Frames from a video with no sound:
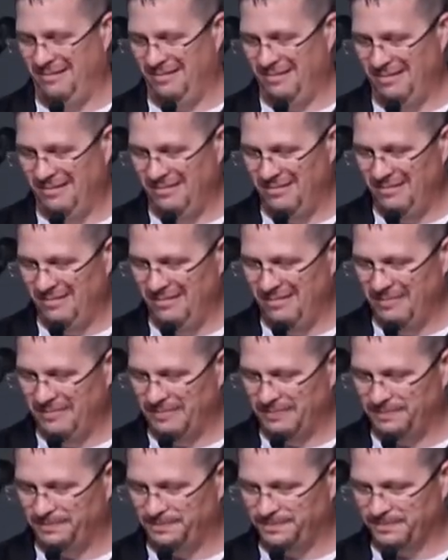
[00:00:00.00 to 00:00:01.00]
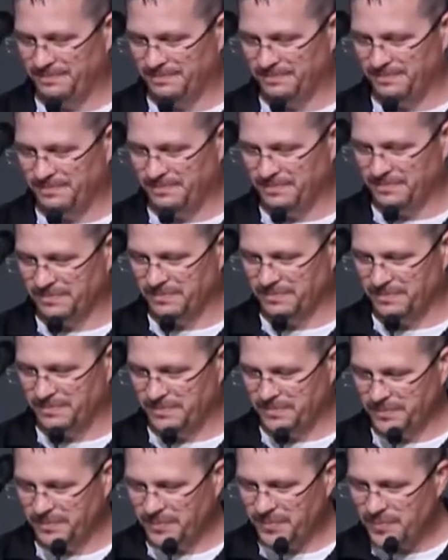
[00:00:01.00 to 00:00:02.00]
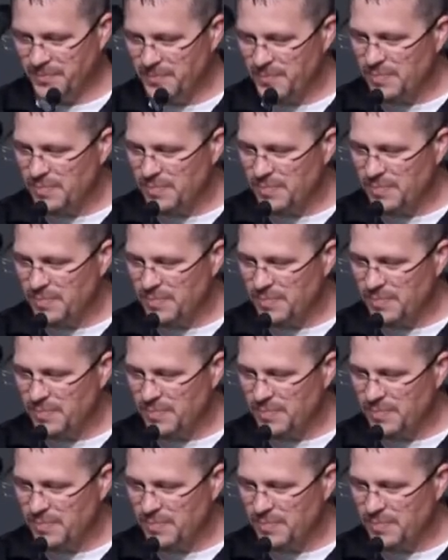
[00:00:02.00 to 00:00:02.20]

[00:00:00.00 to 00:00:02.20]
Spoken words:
[no speech]